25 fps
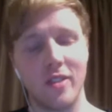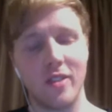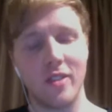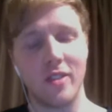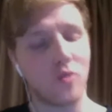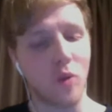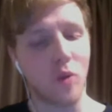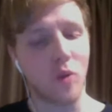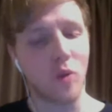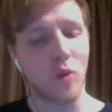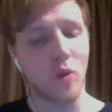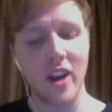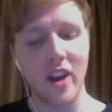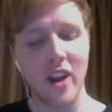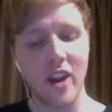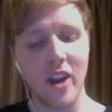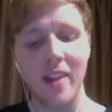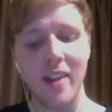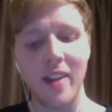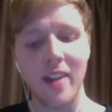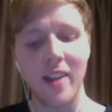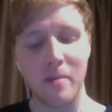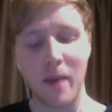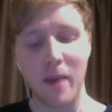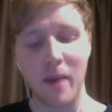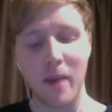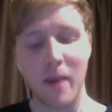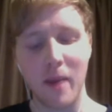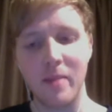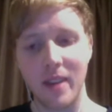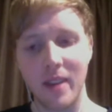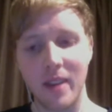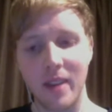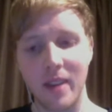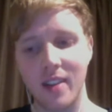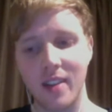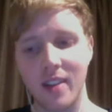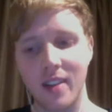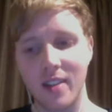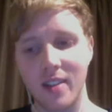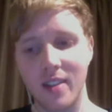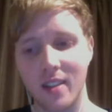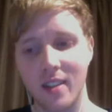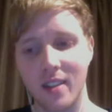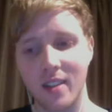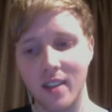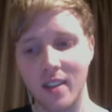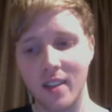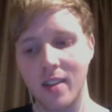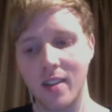there's one that might be in it,
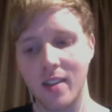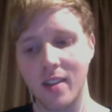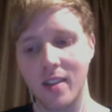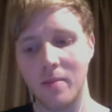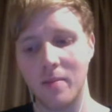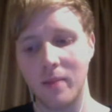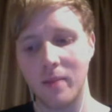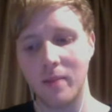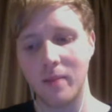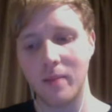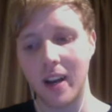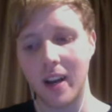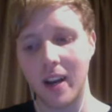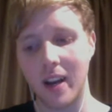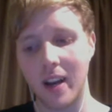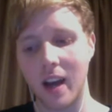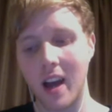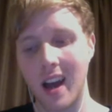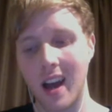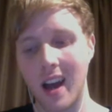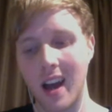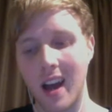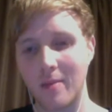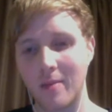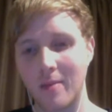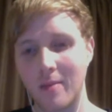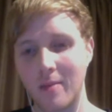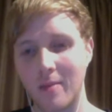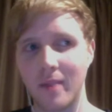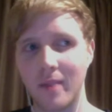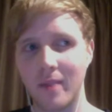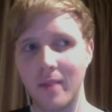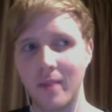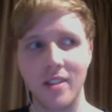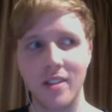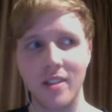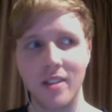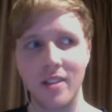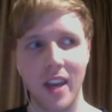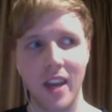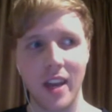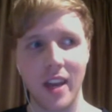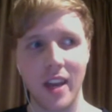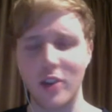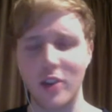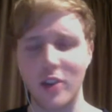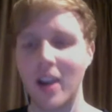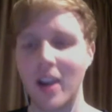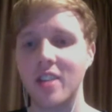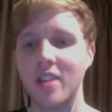but I'll say
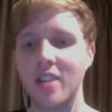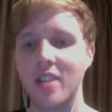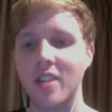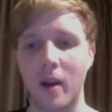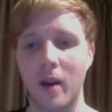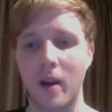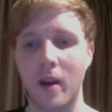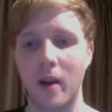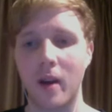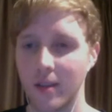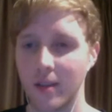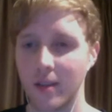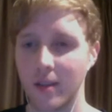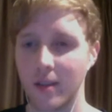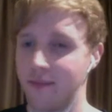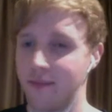Jurassic Park.